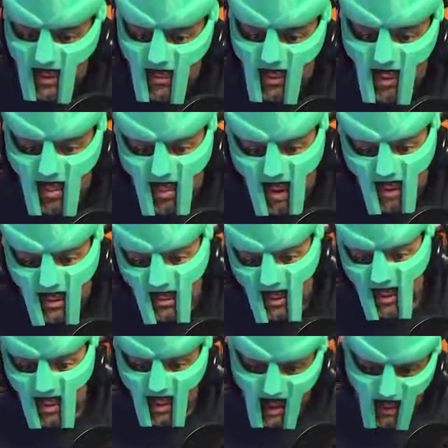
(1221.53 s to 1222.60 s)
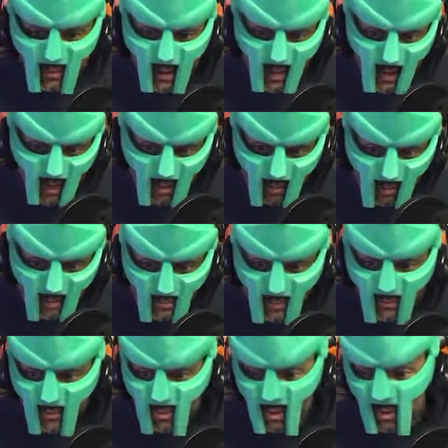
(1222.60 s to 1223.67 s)
for approximately 28 hours
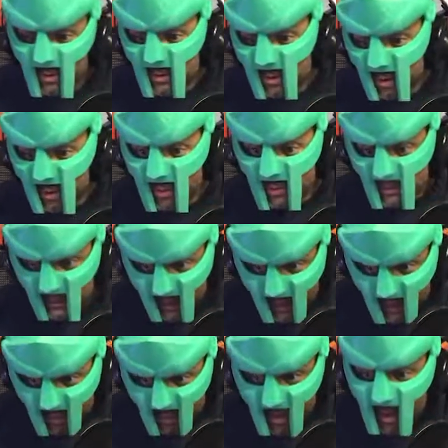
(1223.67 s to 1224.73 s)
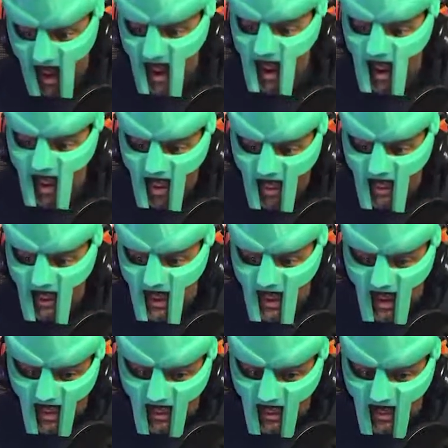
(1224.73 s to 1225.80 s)
before it was closed down. Only
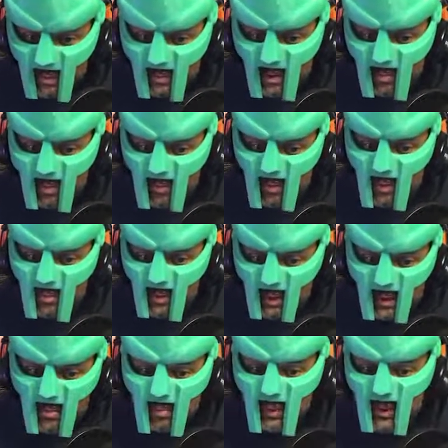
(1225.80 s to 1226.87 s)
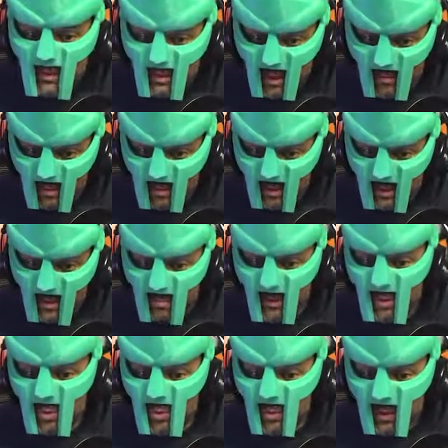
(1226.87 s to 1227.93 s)
customers that performed in-place upgrades
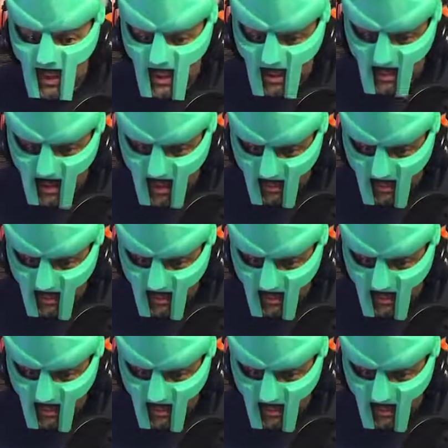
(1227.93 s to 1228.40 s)
between the times